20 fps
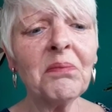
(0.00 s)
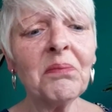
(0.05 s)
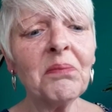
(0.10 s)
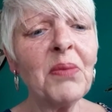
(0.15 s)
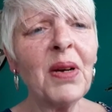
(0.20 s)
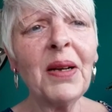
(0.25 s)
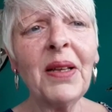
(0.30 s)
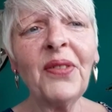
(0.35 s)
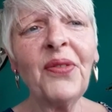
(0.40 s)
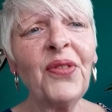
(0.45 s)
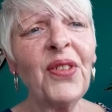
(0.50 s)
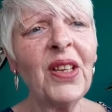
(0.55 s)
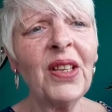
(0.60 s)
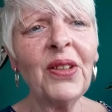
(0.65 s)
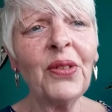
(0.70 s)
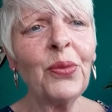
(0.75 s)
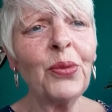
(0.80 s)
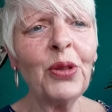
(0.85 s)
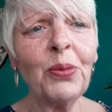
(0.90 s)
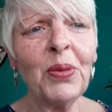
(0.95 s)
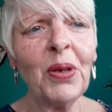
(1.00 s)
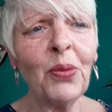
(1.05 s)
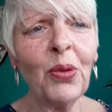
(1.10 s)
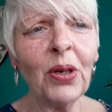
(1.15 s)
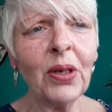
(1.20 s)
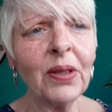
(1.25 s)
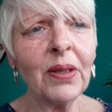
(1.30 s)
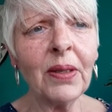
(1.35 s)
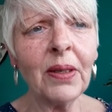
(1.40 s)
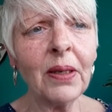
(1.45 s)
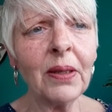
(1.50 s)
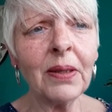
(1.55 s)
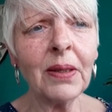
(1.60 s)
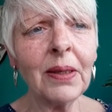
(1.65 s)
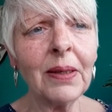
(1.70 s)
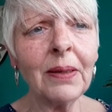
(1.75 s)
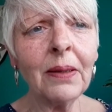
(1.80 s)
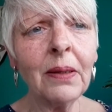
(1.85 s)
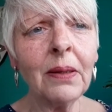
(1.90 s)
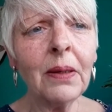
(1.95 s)
my faith would be worth
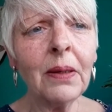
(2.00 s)
nothing.